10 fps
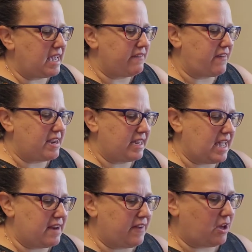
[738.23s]
I find it
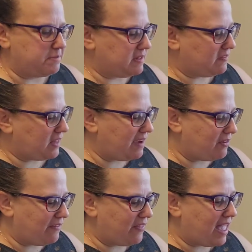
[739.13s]
kind of helps the
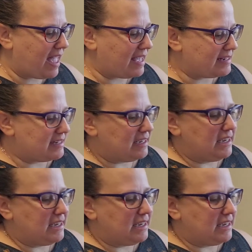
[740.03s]
flavor of that.